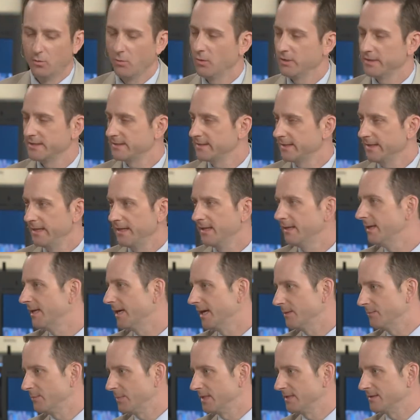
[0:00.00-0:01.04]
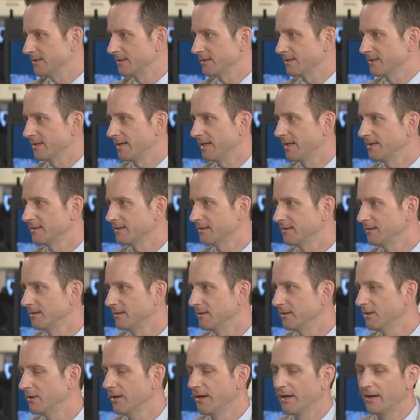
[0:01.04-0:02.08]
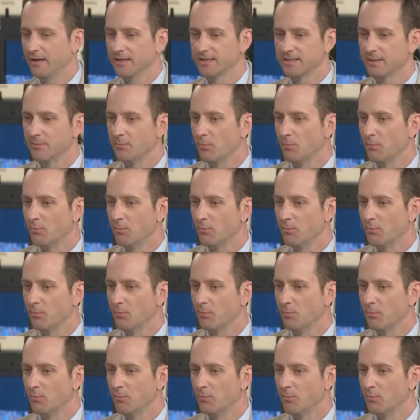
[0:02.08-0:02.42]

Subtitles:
What's in that business case, and is